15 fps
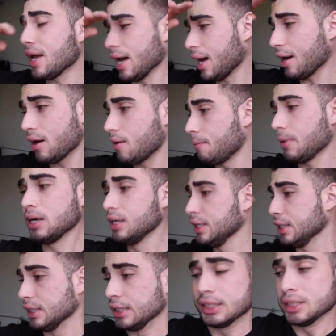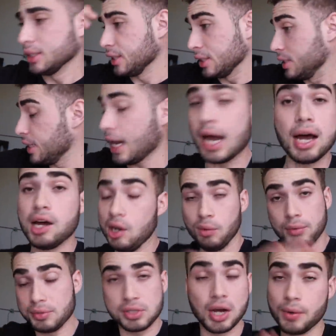So I don't know what
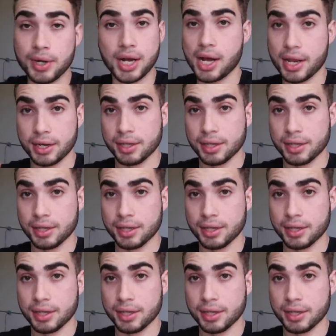was going on.